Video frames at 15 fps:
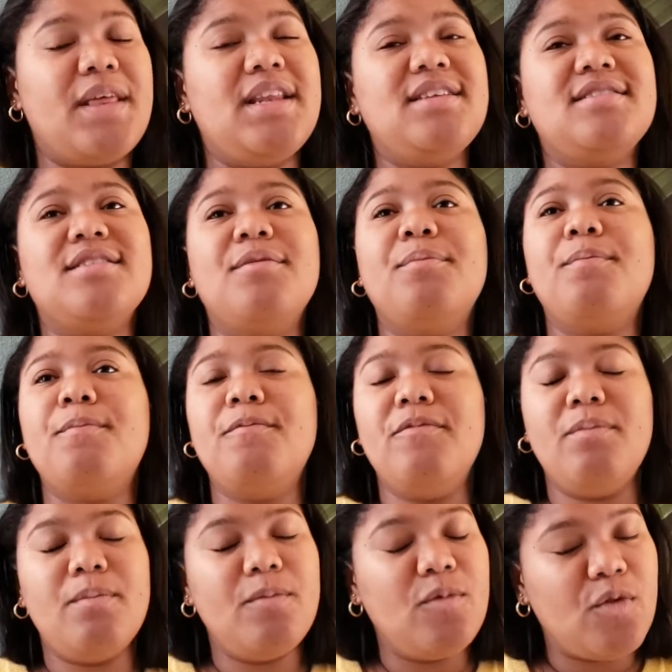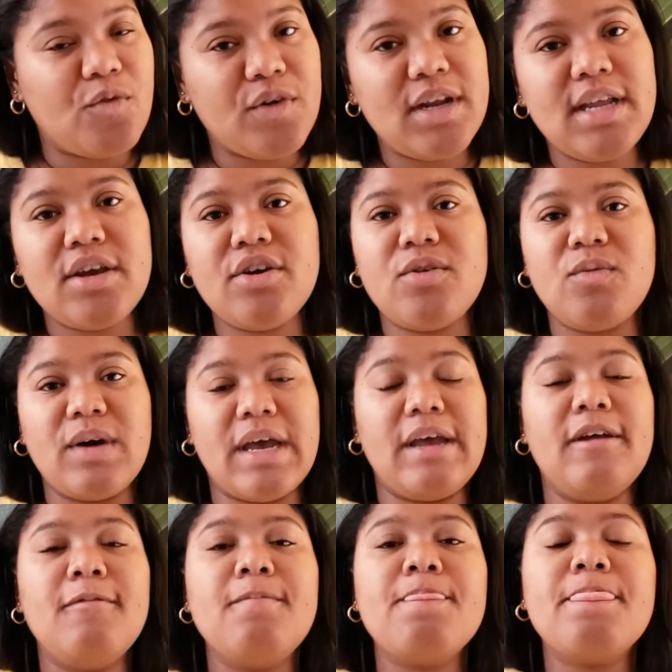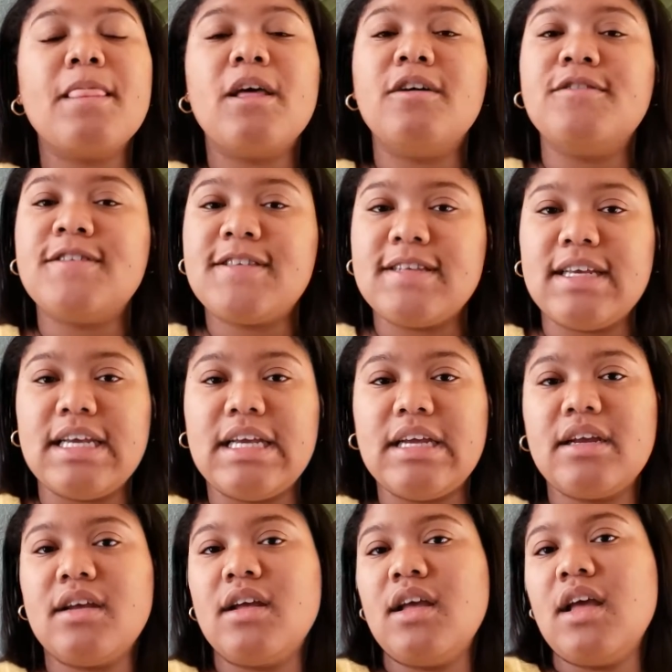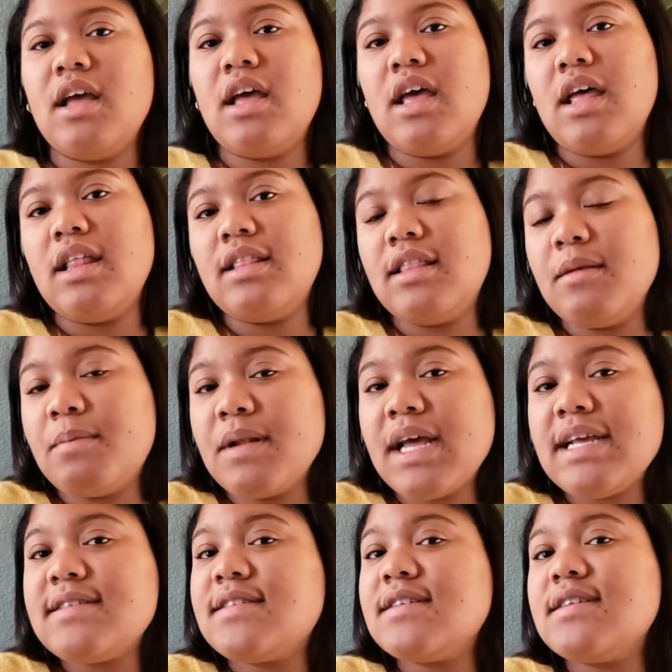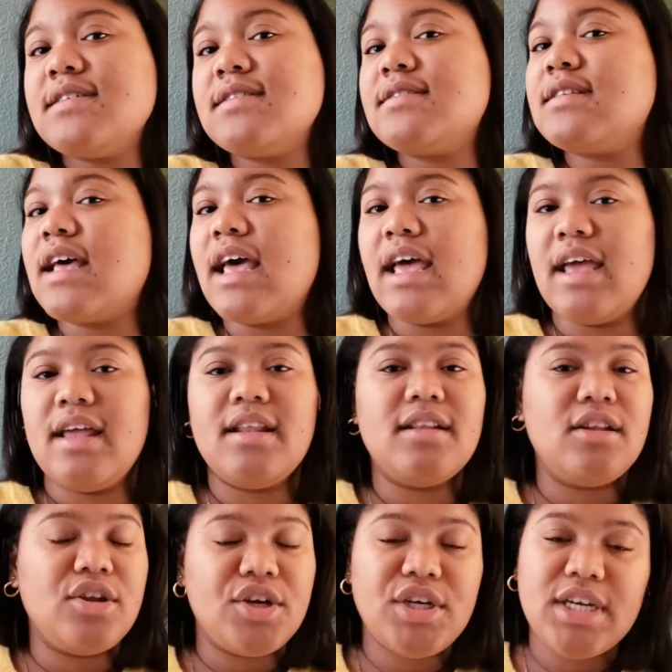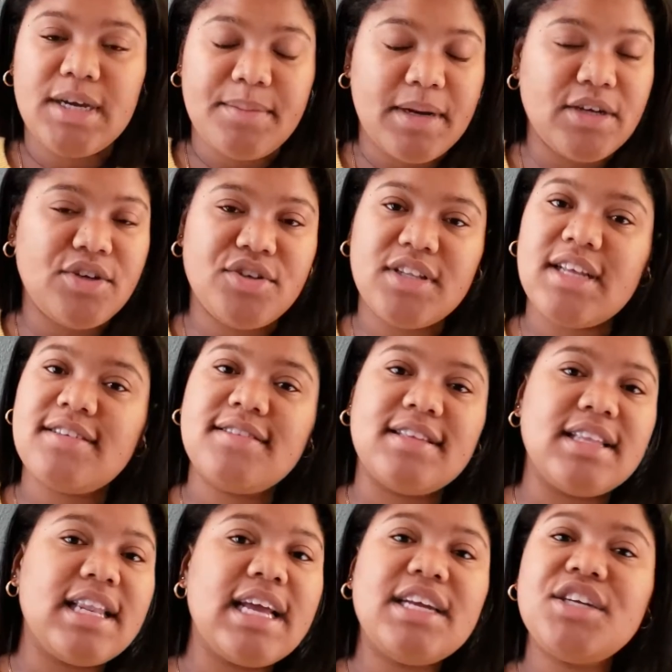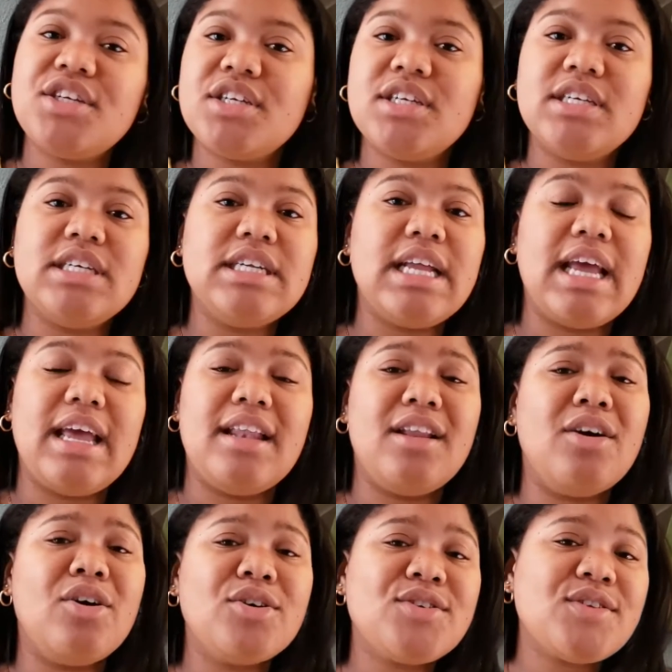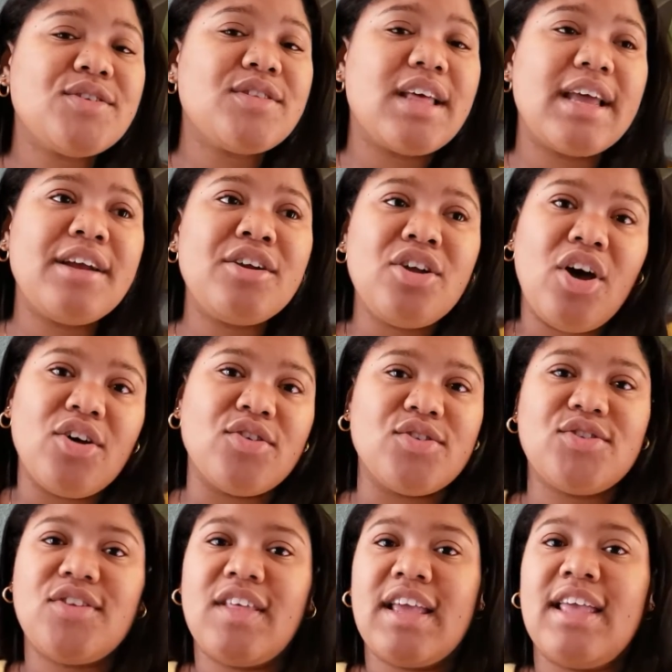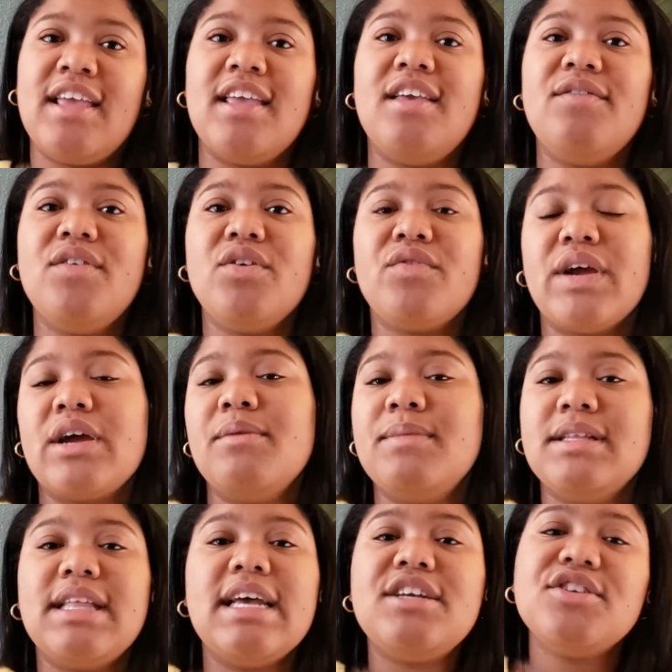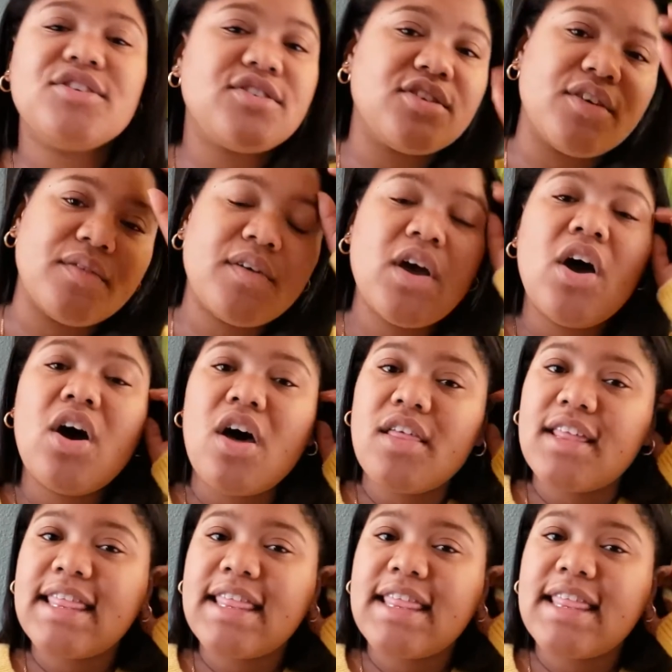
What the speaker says: And it's a really good way of seeing the places and learning about your destination, and also they're local so they can give you recommendations of other